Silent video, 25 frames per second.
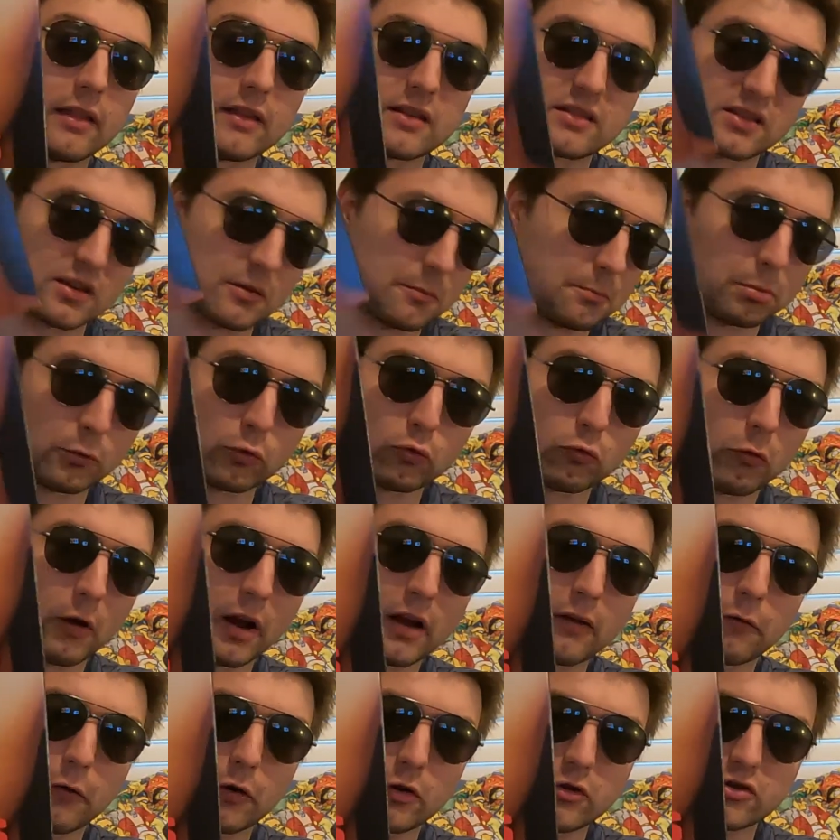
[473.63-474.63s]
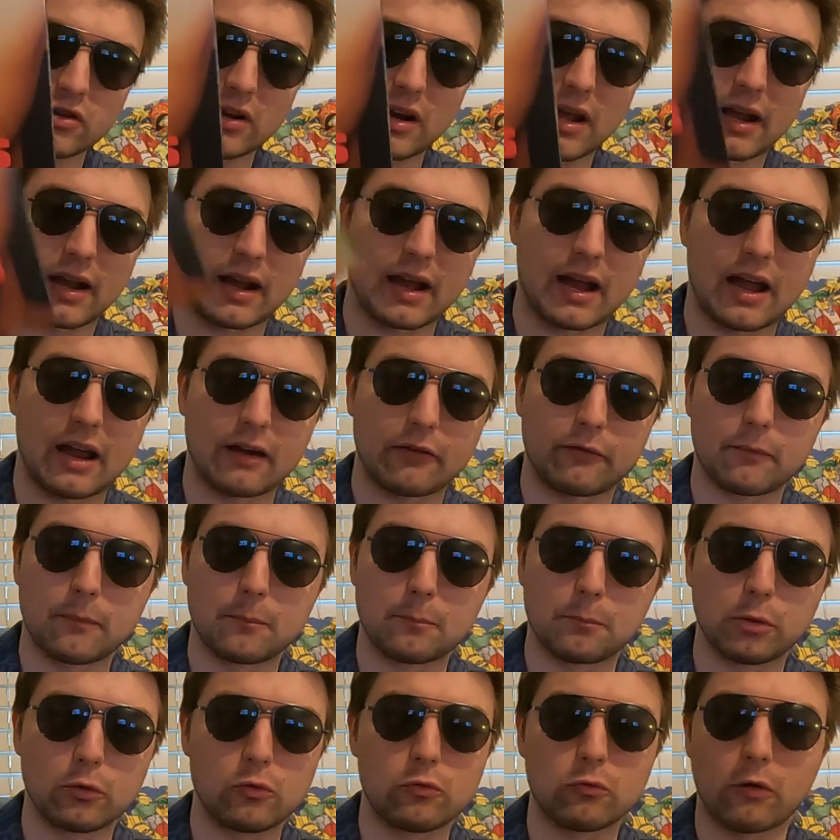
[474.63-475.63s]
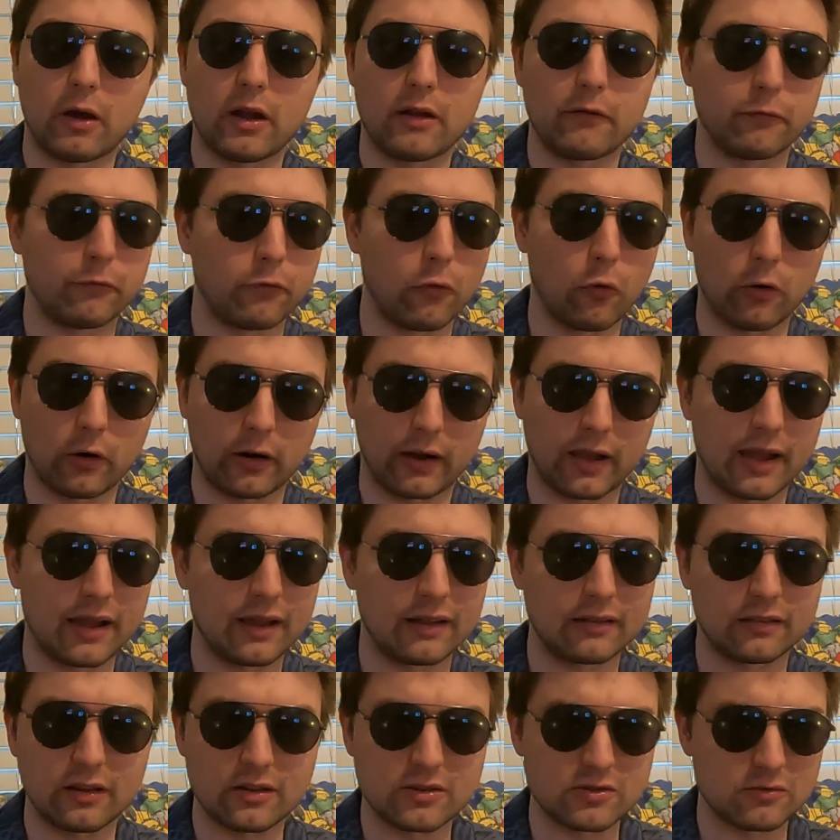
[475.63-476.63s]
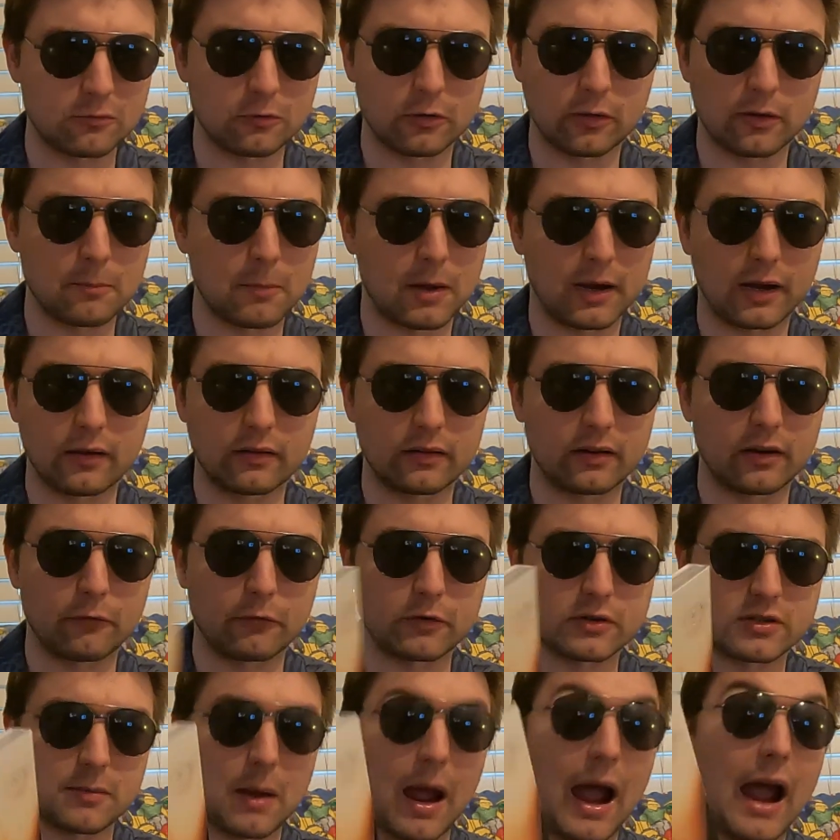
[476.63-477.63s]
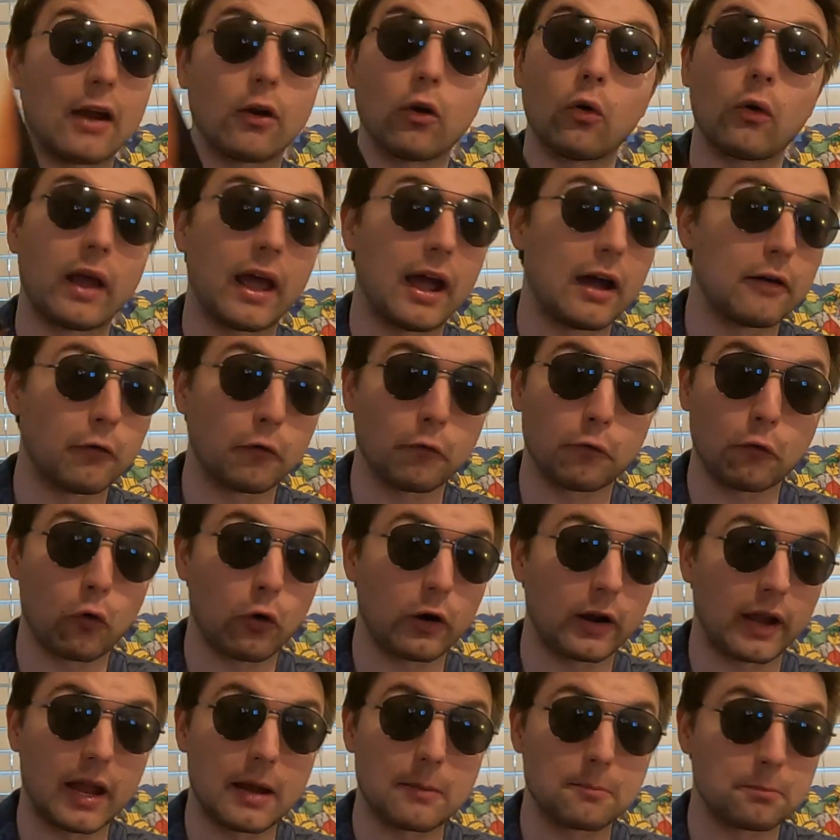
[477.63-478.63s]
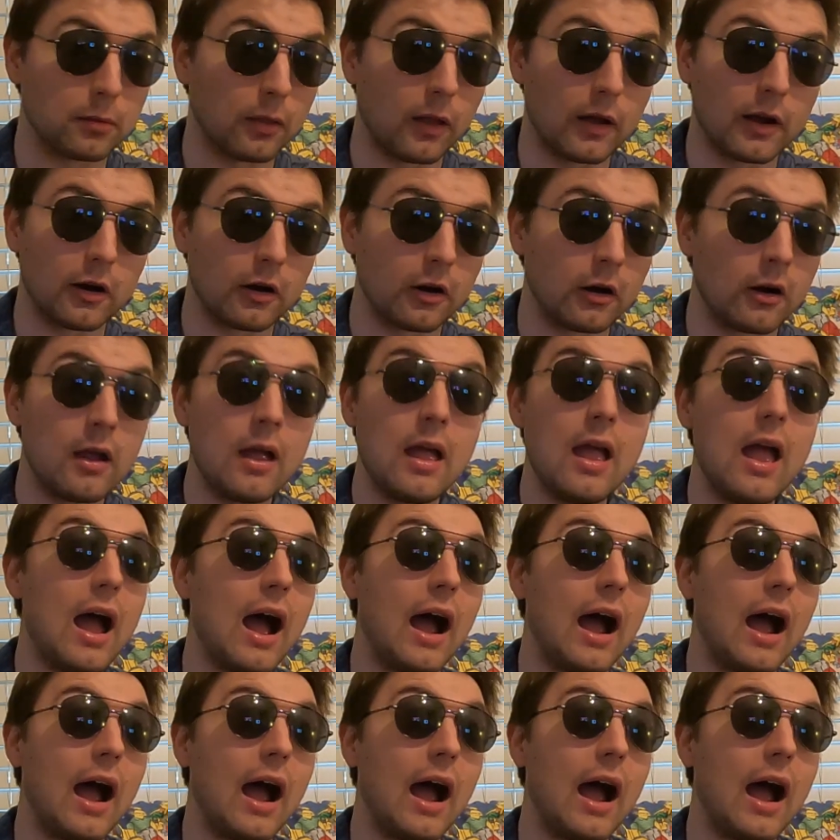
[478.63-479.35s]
This is a Blu-ray version I got. Blu-ray 4K, it doesn't really make a difference. I don't have a 4K player.